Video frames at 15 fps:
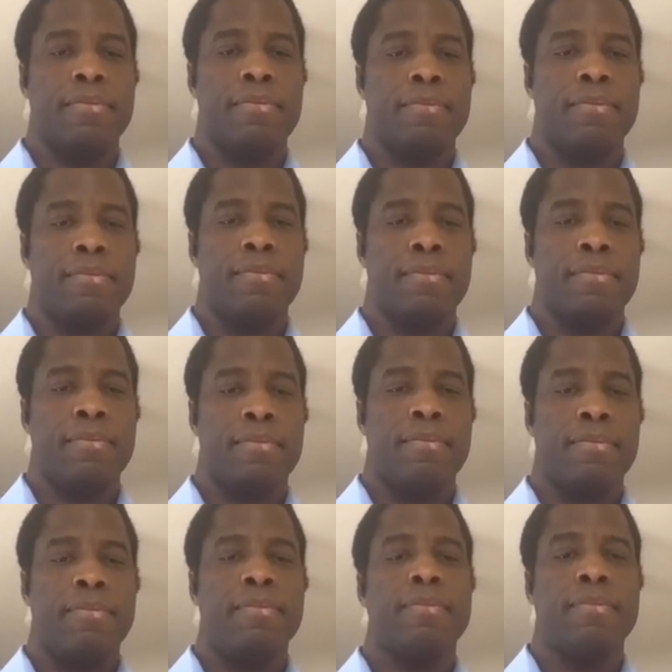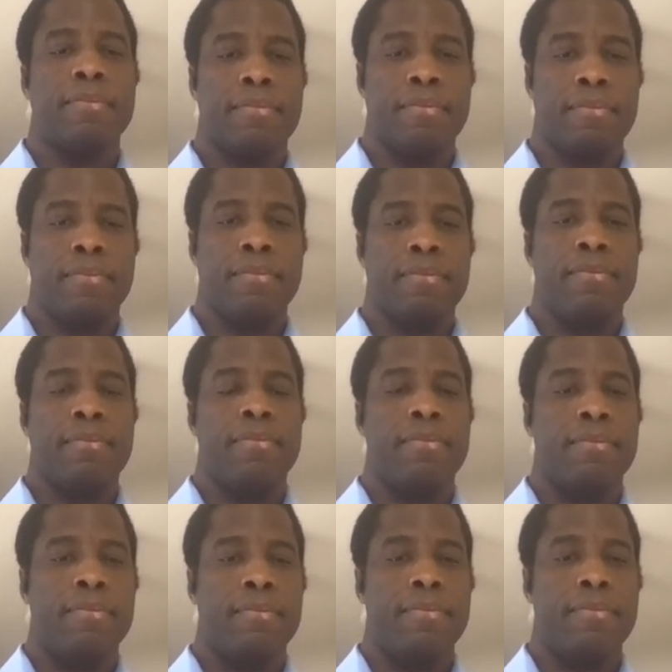
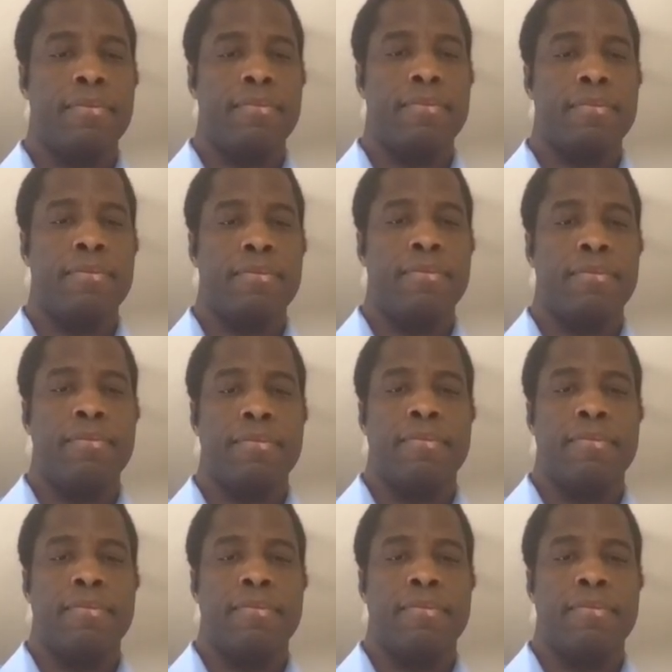[no speech]